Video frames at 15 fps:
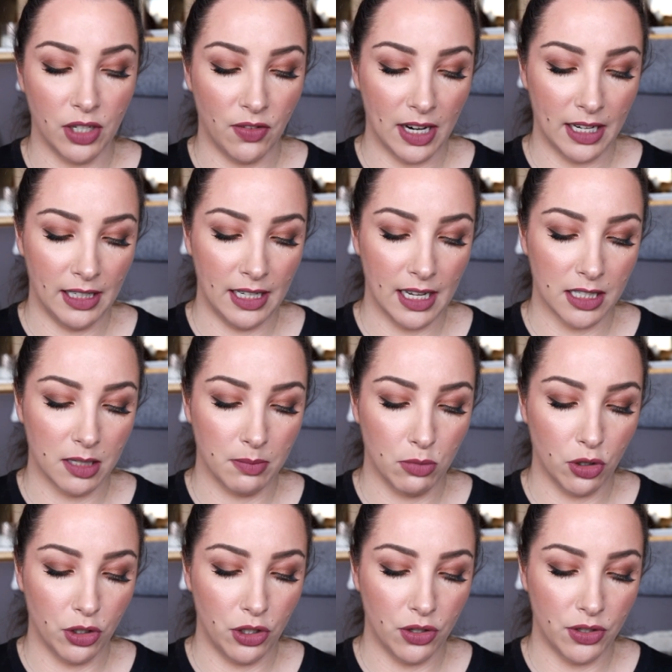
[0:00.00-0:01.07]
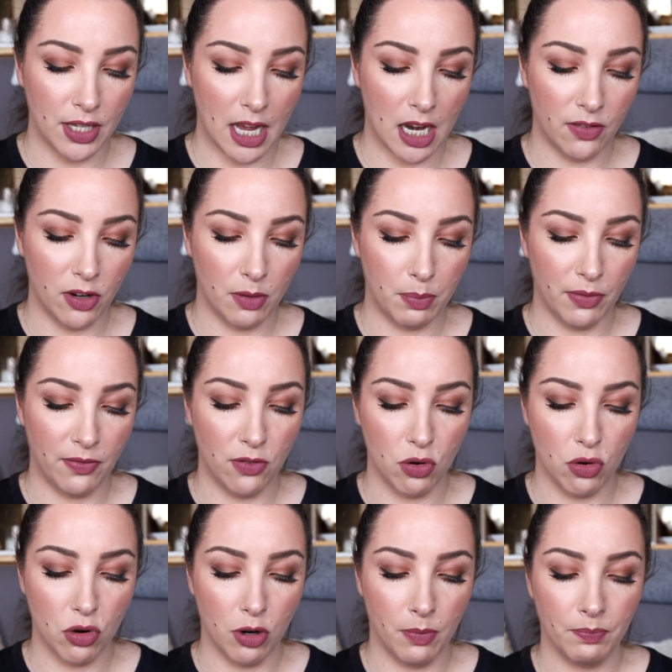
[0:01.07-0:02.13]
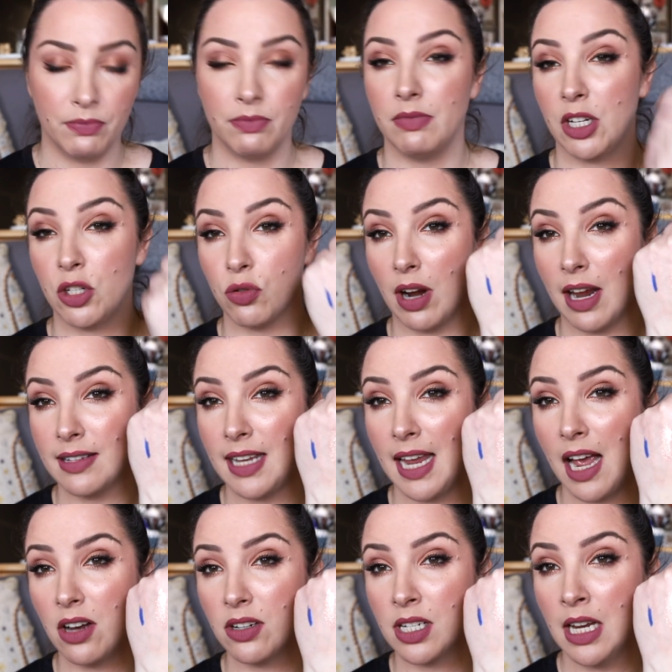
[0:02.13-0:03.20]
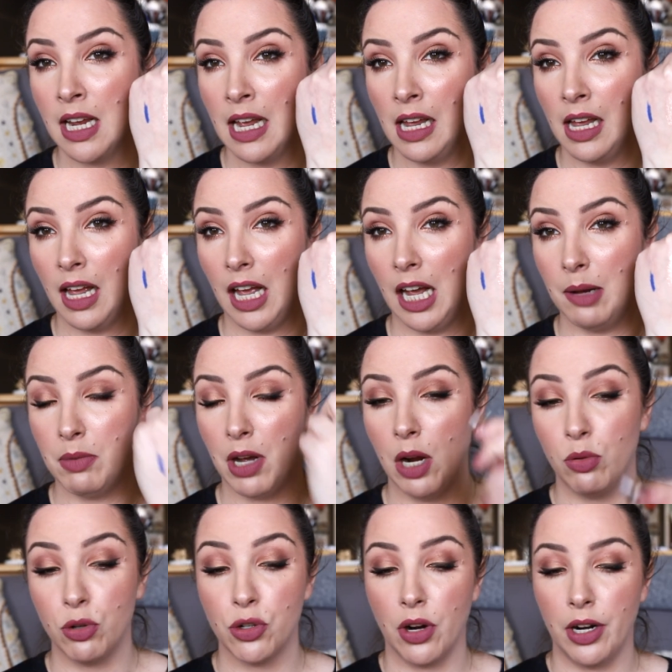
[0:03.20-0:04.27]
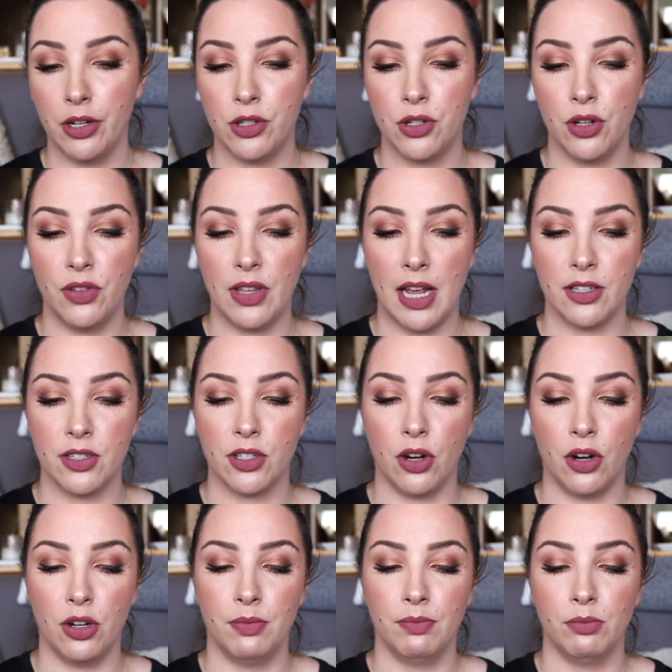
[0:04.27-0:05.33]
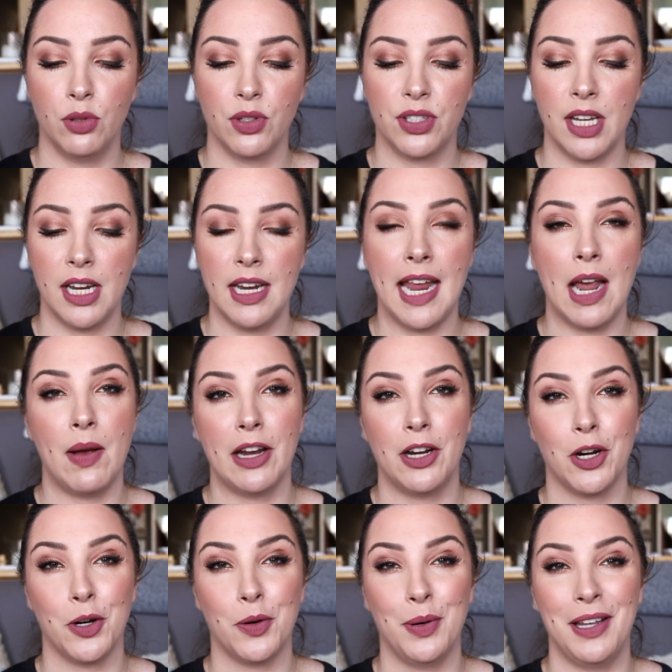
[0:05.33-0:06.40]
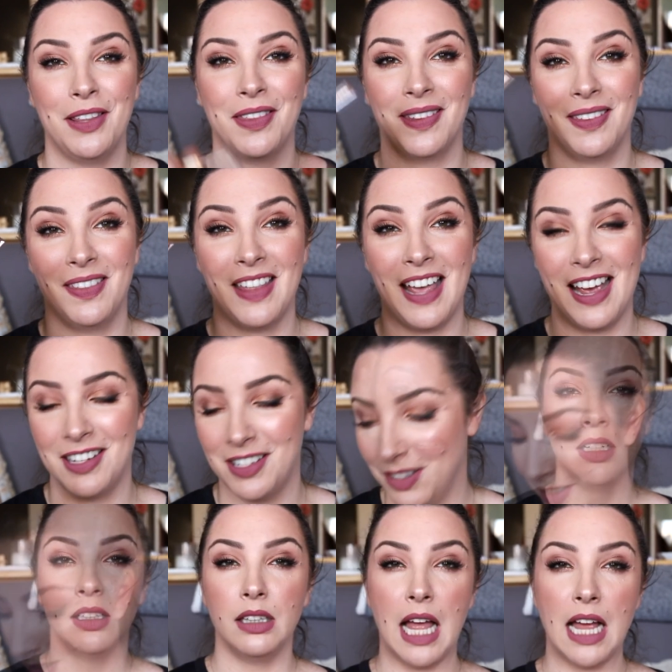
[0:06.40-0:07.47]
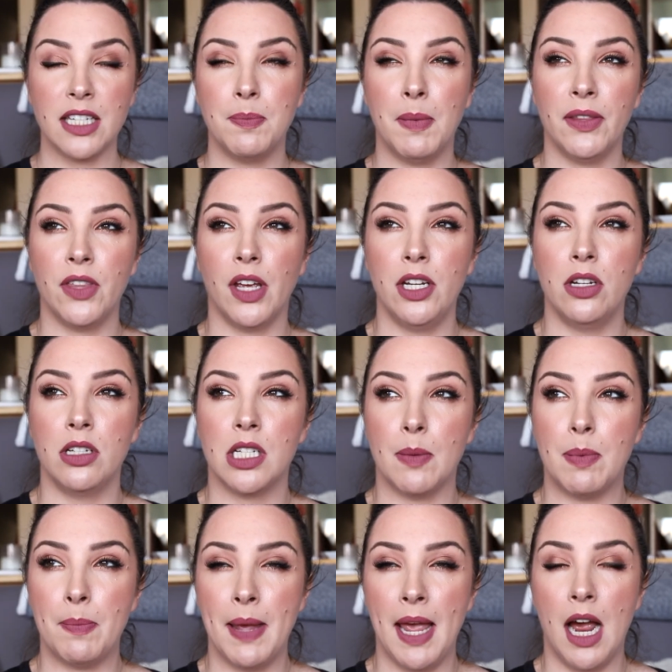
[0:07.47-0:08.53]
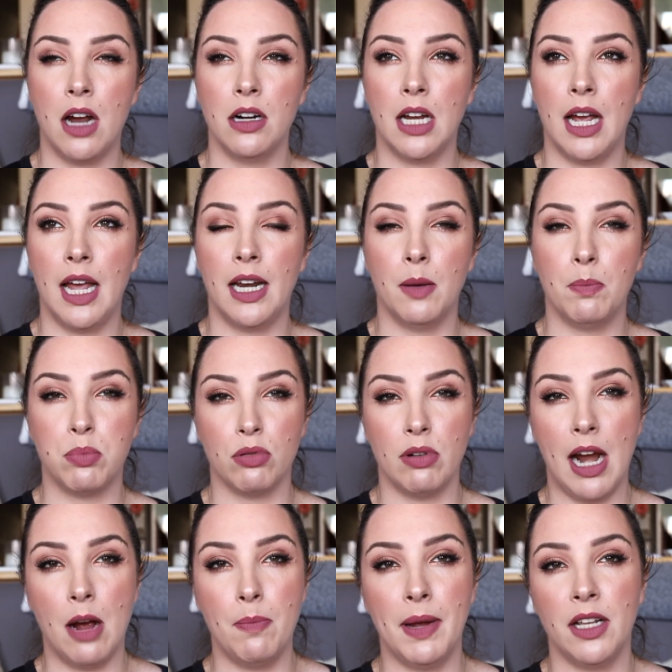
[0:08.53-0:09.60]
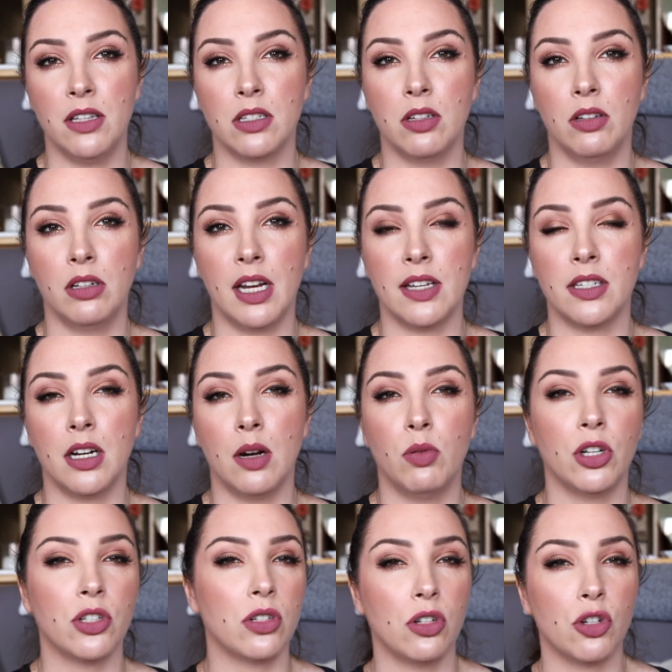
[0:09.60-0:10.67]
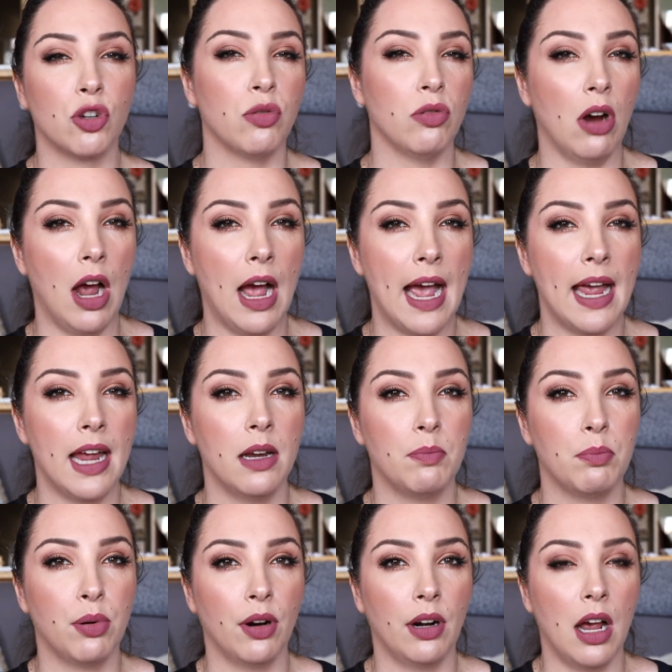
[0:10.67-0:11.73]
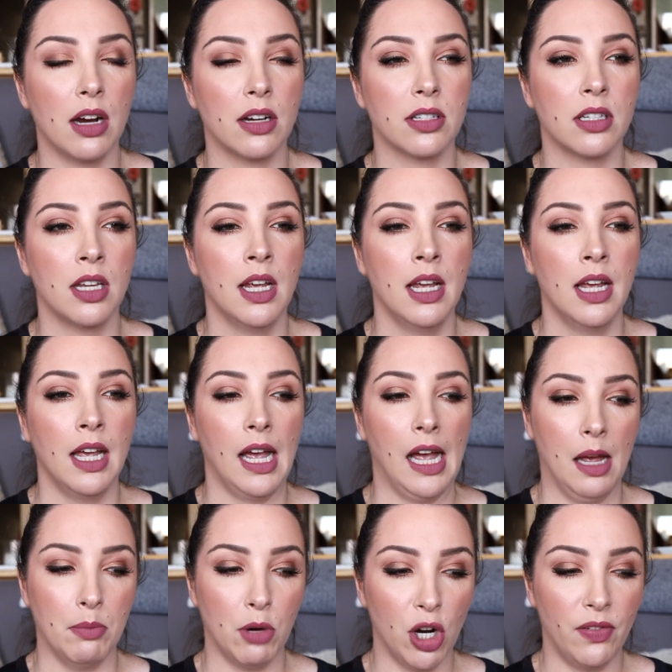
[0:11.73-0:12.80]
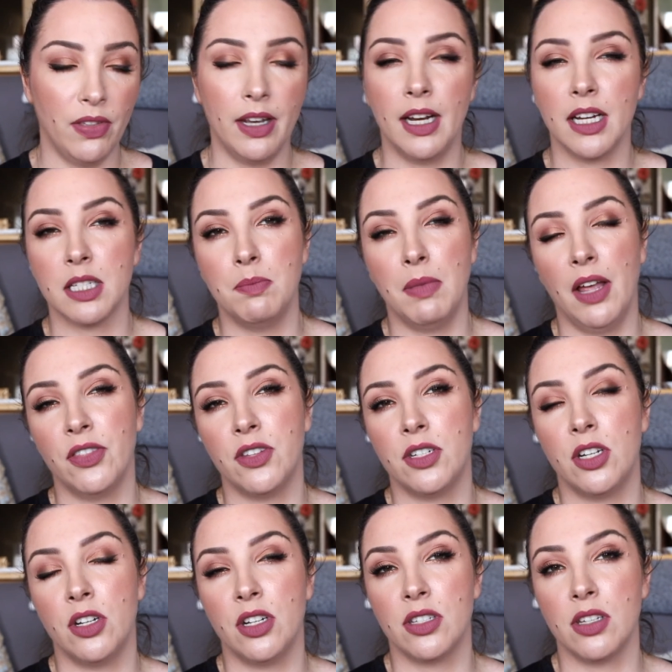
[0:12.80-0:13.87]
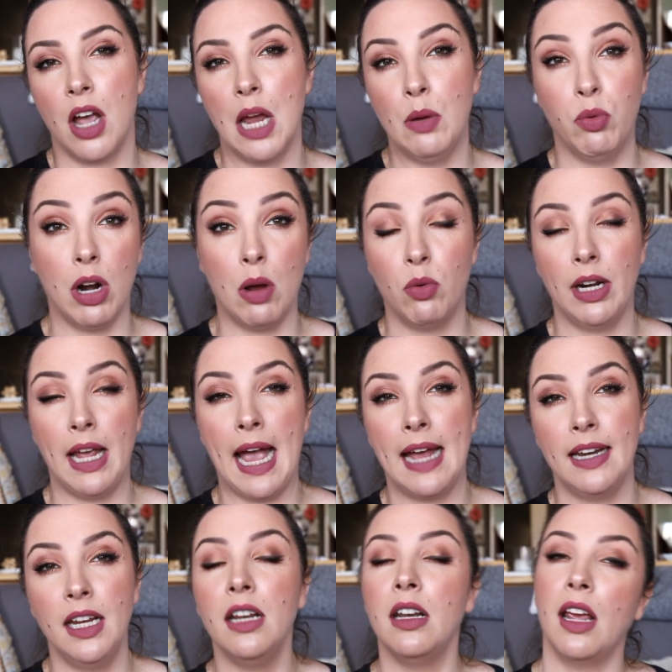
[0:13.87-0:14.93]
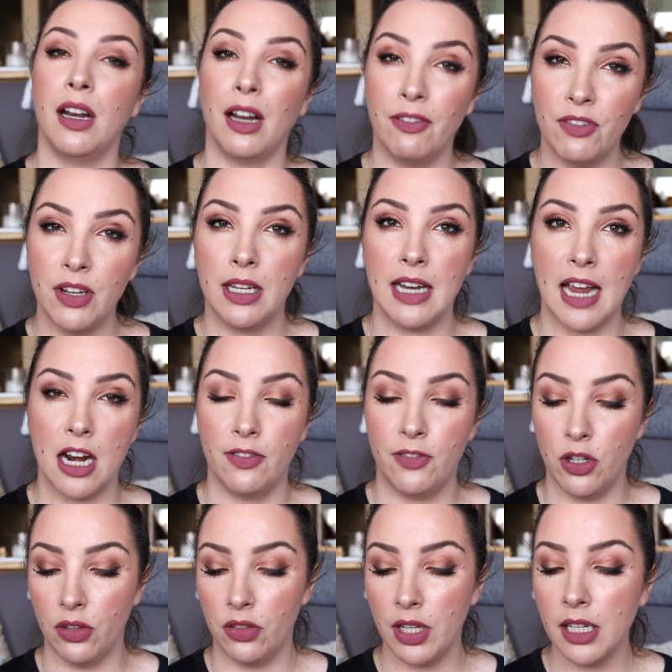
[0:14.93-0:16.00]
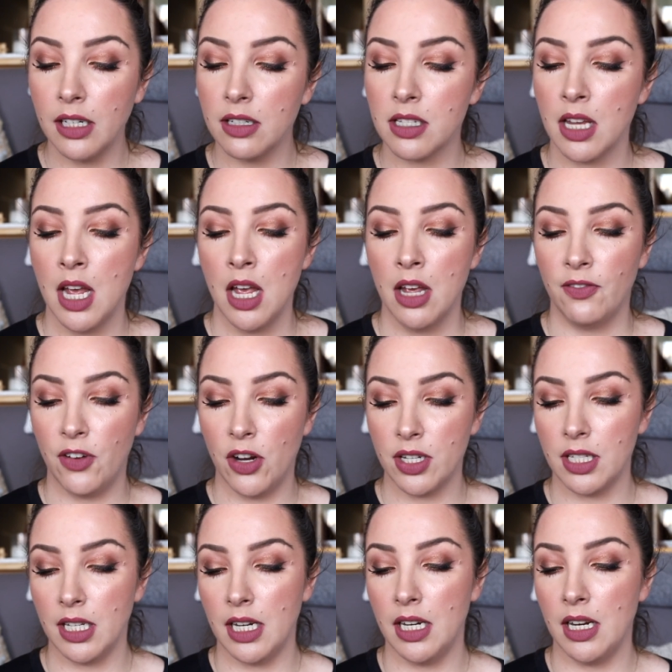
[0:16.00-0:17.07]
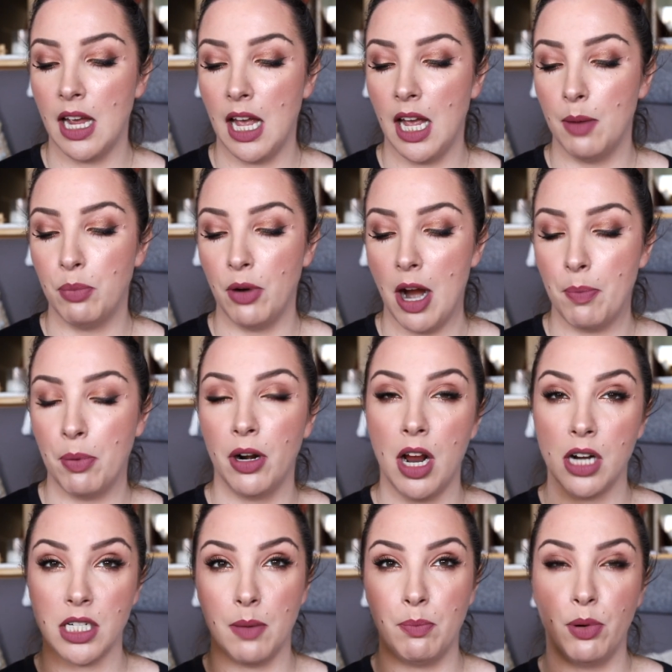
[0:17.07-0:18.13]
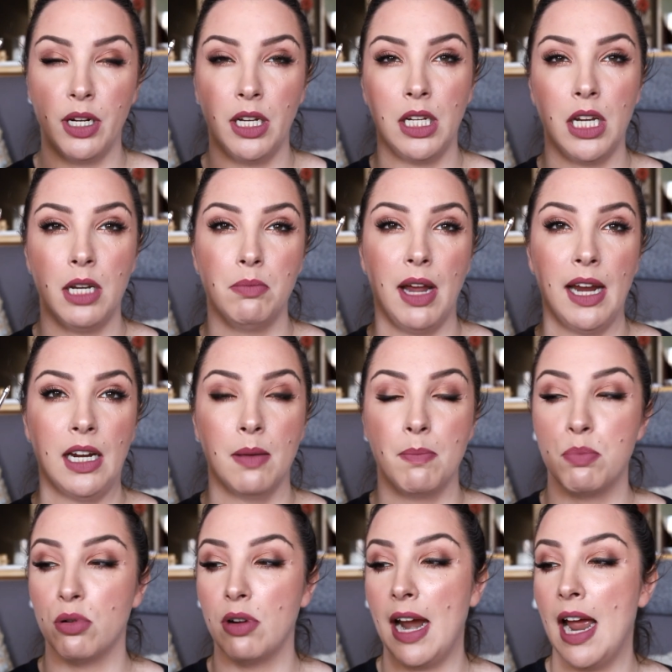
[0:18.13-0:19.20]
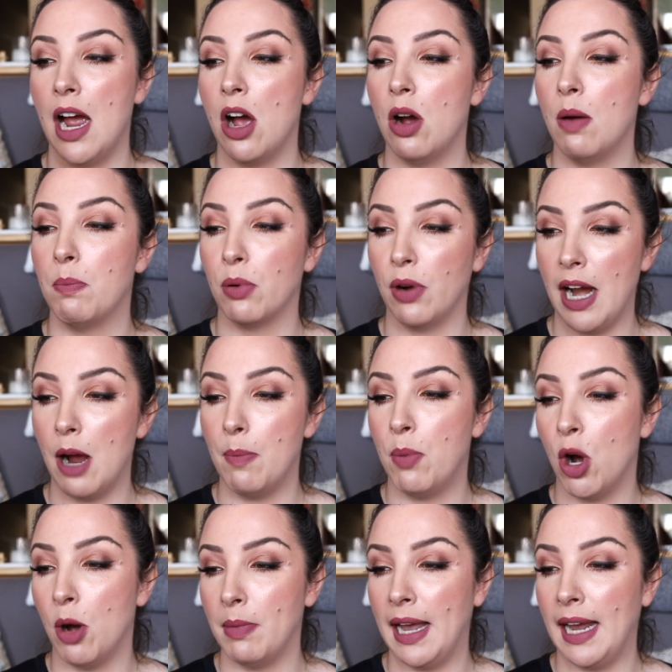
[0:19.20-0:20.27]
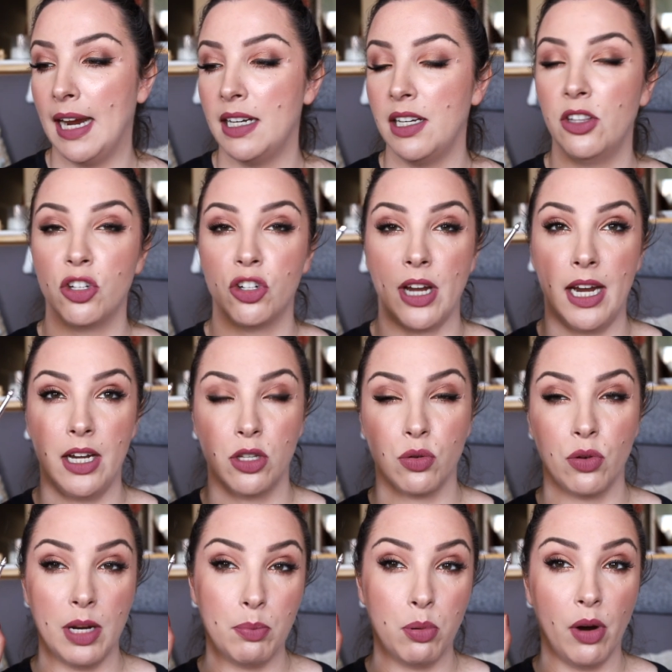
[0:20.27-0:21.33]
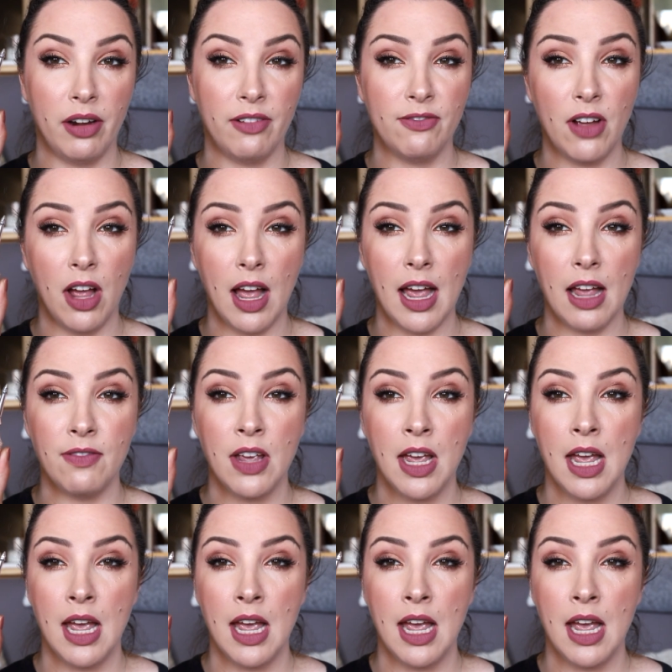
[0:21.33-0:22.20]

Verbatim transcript: if I can get some more use out of it before it dries out, Um, I will try to do that. So we'll see how I go with that. Last month I used up a powder and a brow pencil, and I said I want to sort of try products um, over the next month to decide what I want to add in, and I figured out a few things. Firstly, uh, brow product, I'm bringing in my Cabrow Brow Pomade in the shade three point five.